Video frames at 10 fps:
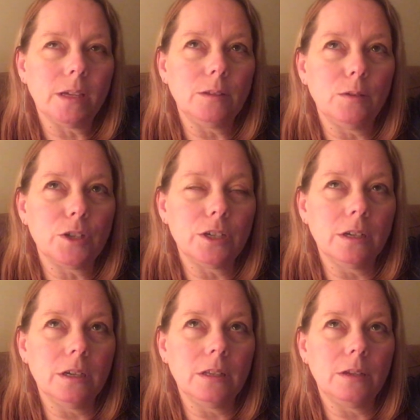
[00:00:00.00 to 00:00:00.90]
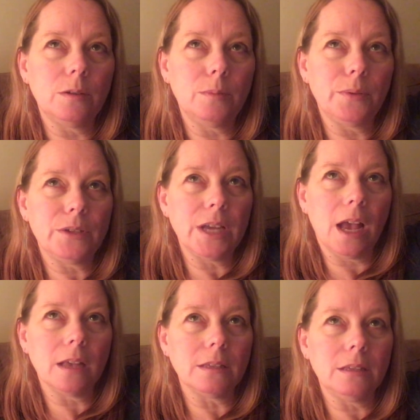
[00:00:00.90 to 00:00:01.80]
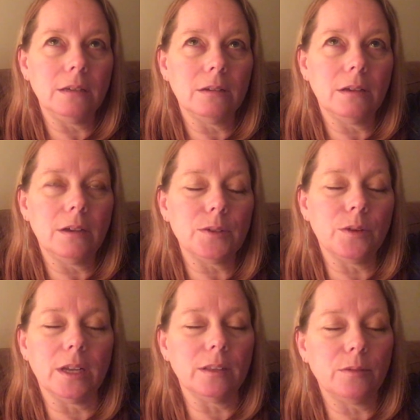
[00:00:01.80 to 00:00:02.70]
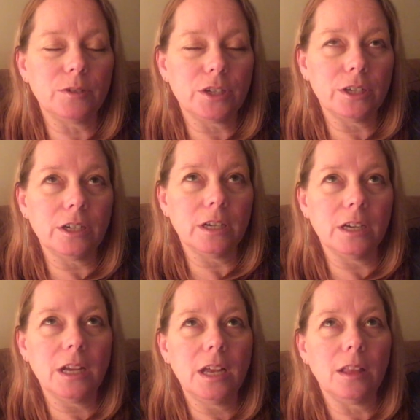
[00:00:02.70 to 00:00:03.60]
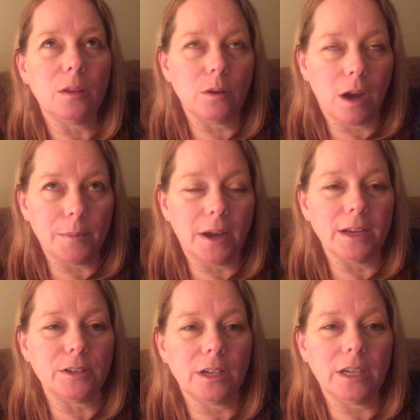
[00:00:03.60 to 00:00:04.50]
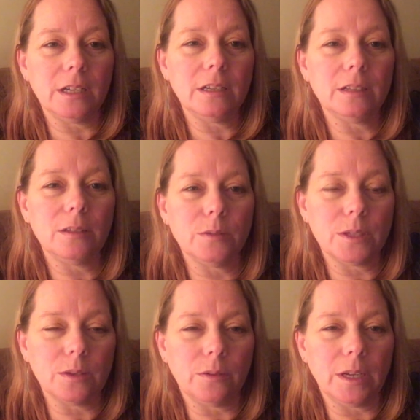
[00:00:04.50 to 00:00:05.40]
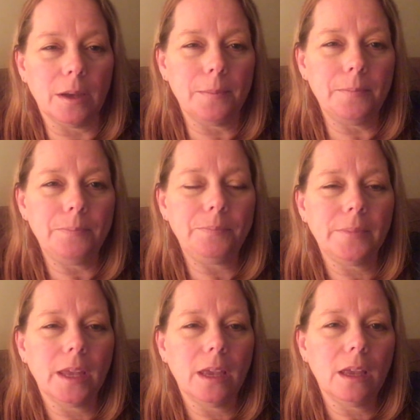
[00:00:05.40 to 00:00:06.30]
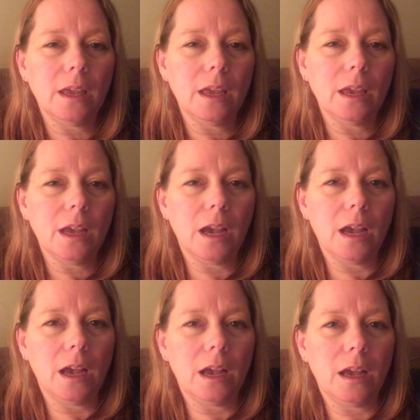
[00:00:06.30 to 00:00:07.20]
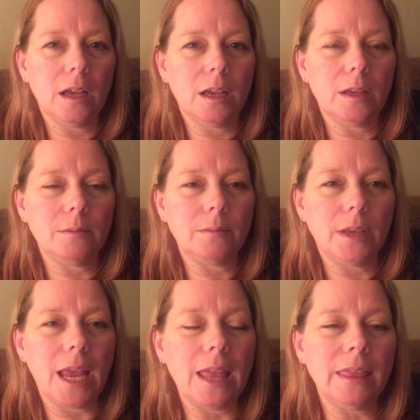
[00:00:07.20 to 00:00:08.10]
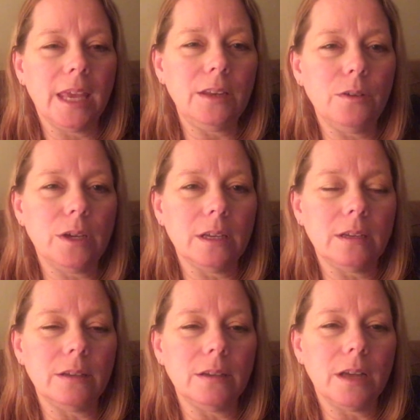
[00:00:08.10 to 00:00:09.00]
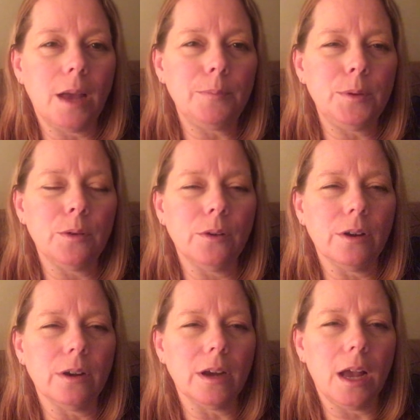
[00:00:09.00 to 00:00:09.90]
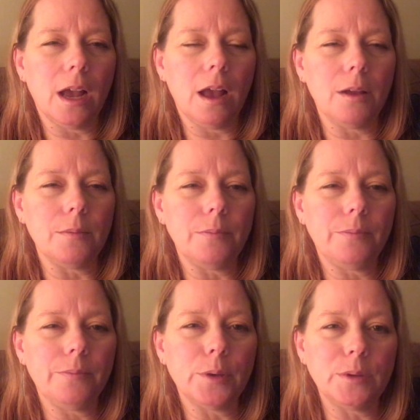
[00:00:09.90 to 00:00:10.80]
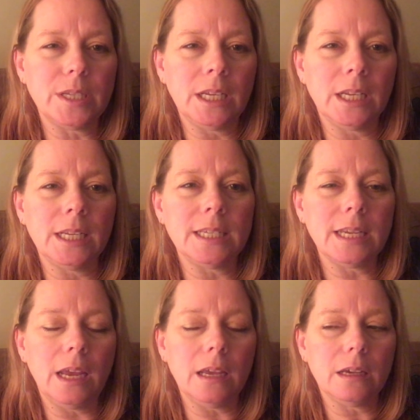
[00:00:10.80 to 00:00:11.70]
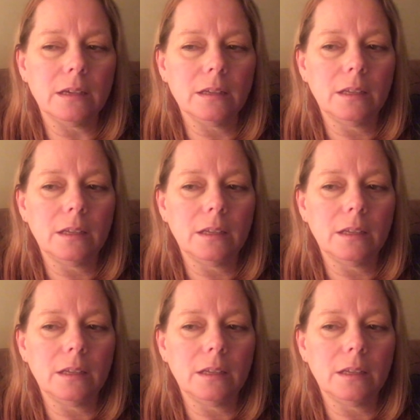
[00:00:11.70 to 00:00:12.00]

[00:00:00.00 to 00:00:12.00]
low sugar, low potassium, low sugar, low carbohydrate, low sodium. And then you can up your protein intake